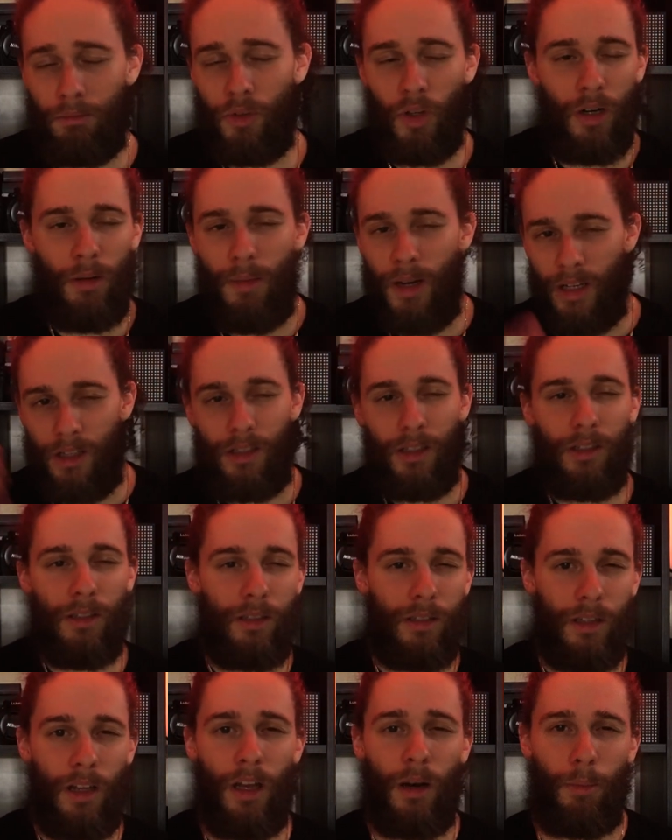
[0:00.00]
30 minutes
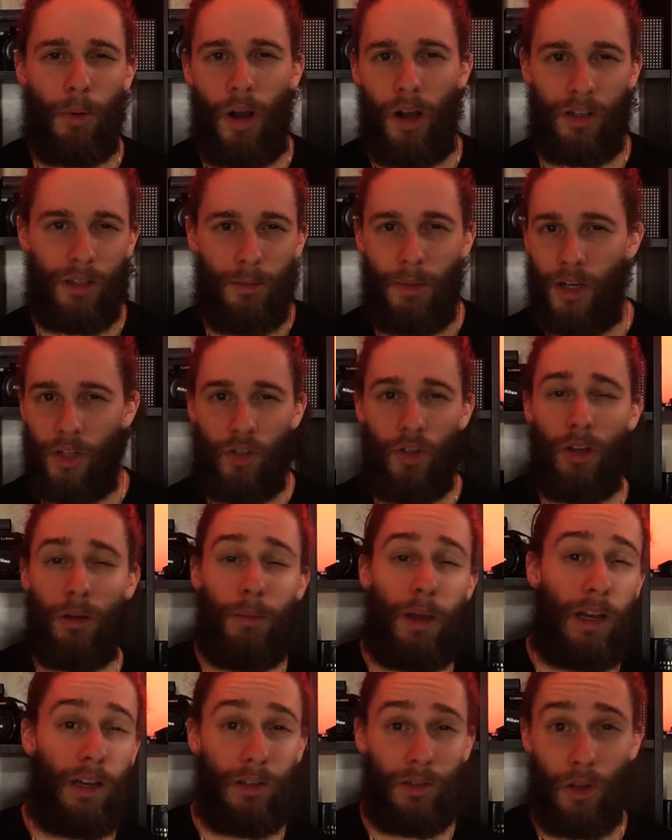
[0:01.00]
is an approximation. You can
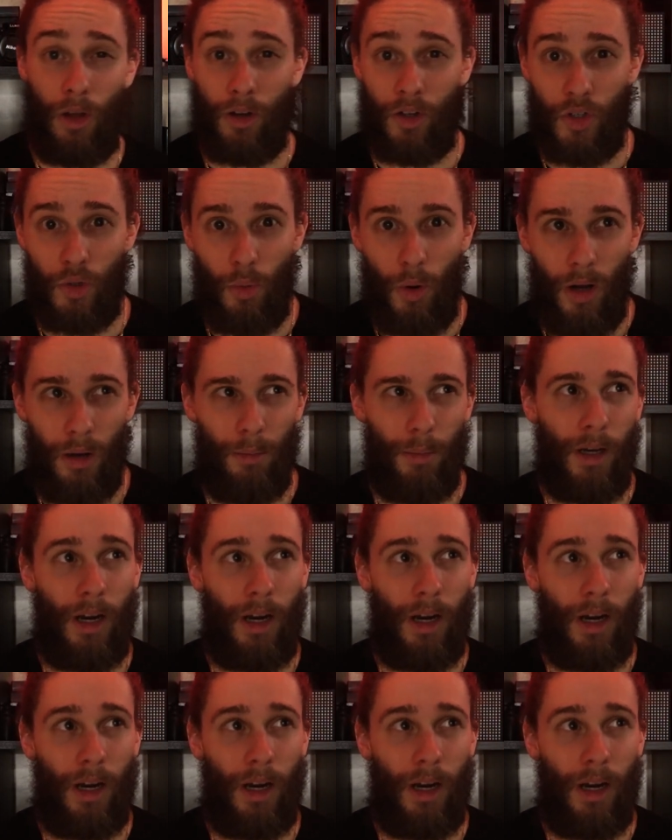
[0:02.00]
make it as long as you want,